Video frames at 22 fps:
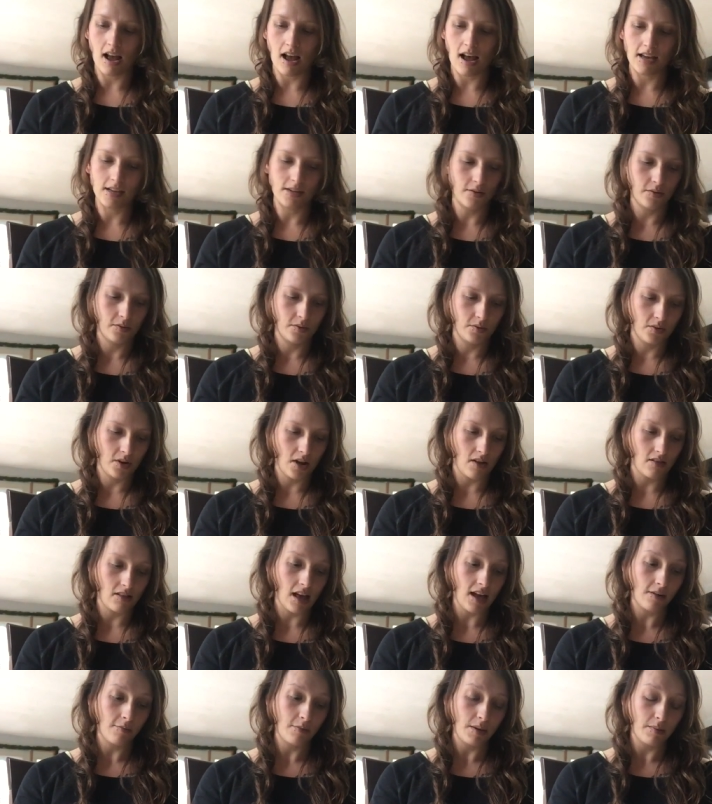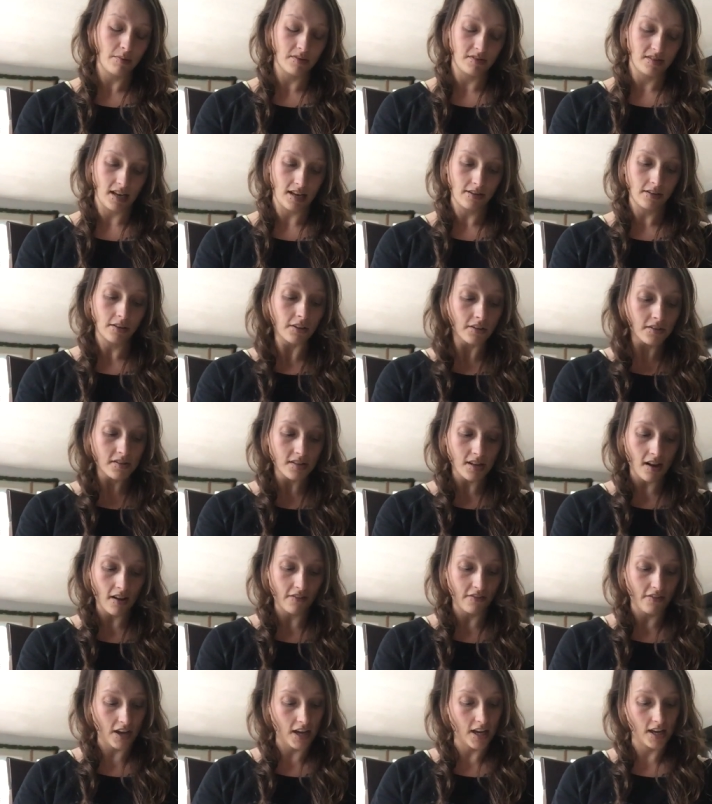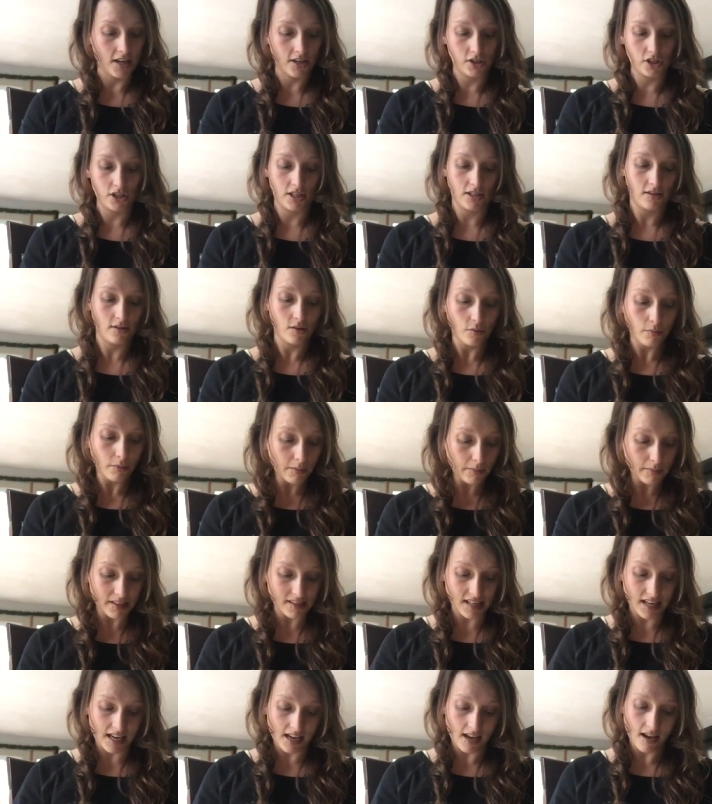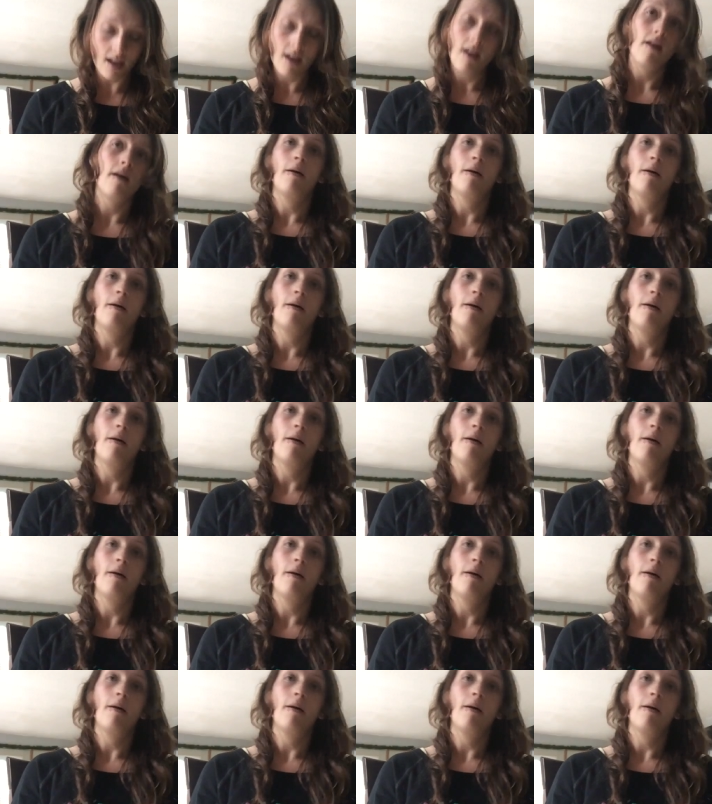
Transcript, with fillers: I know a lot of people send her stuff and she's super busy.